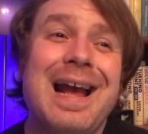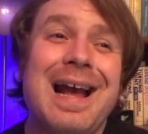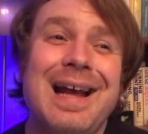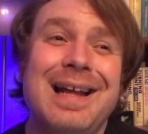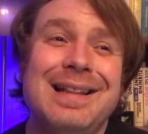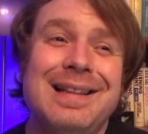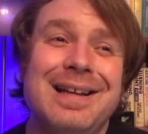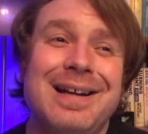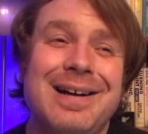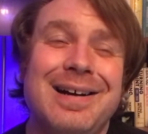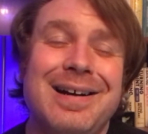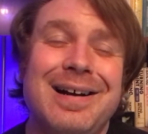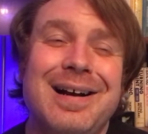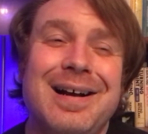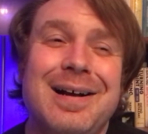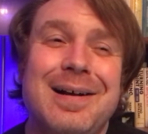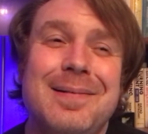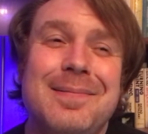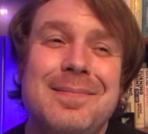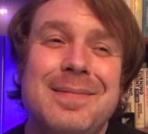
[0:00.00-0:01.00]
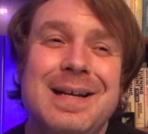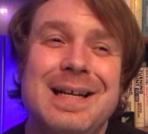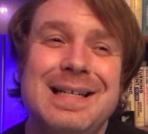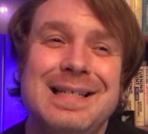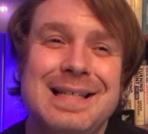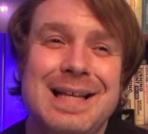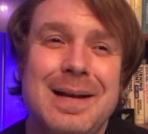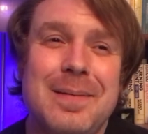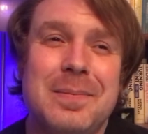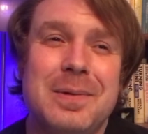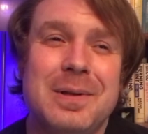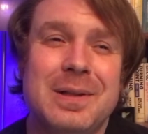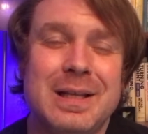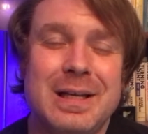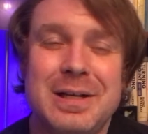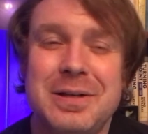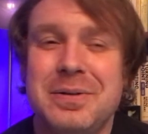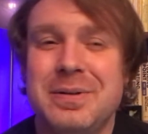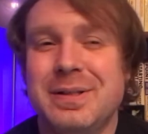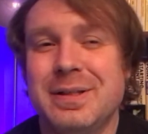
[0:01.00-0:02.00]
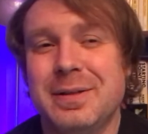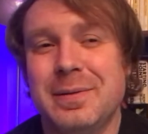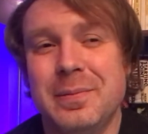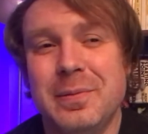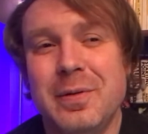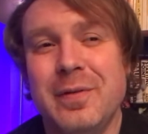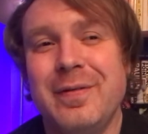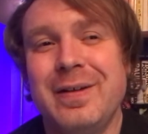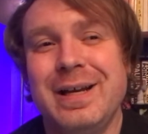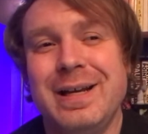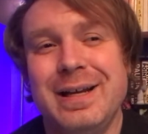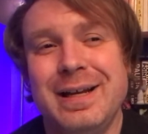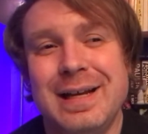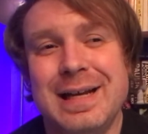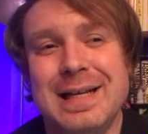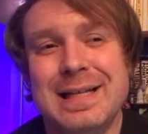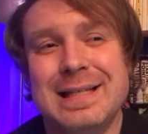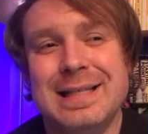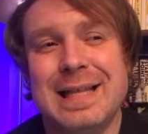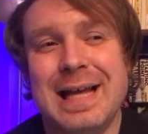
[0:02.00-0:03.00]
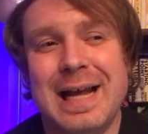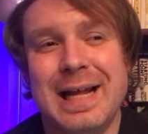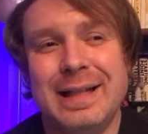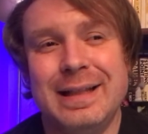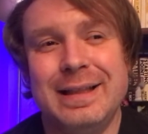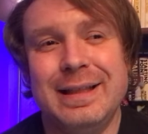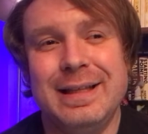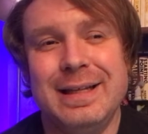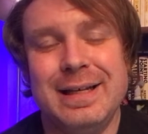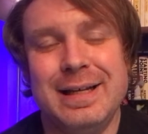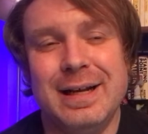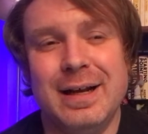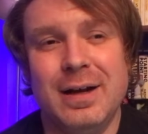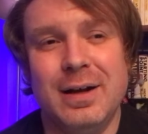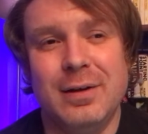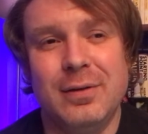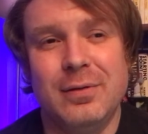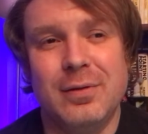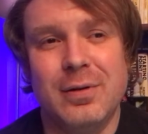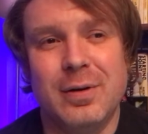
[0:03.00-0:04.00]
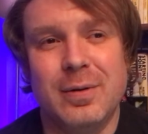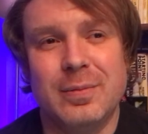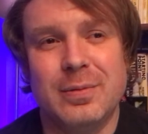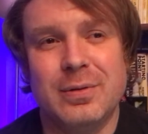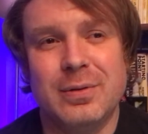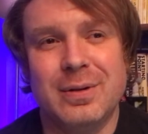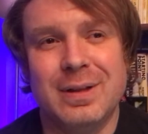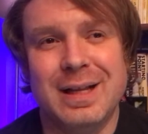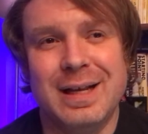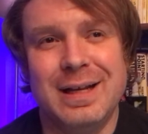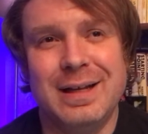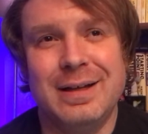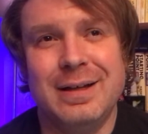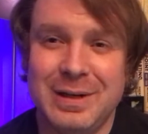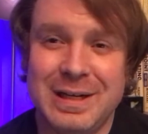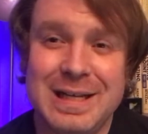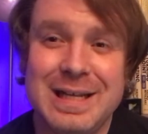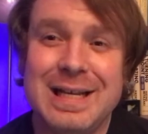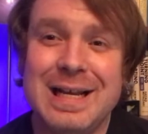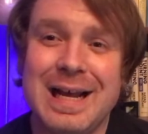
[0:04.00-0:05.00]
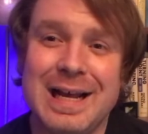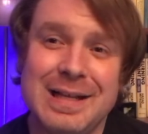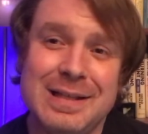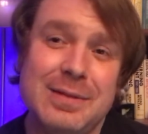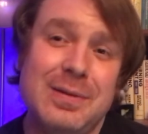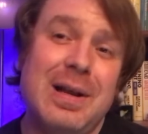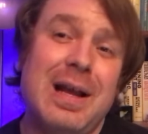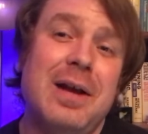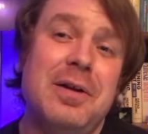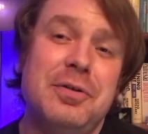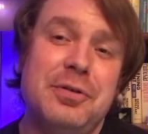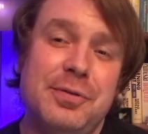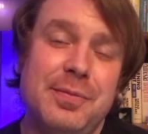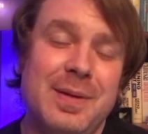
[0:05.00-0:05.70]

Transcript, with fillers: And their um, example they use in the movie is that the uh, grown-ups were like, when he asked, how did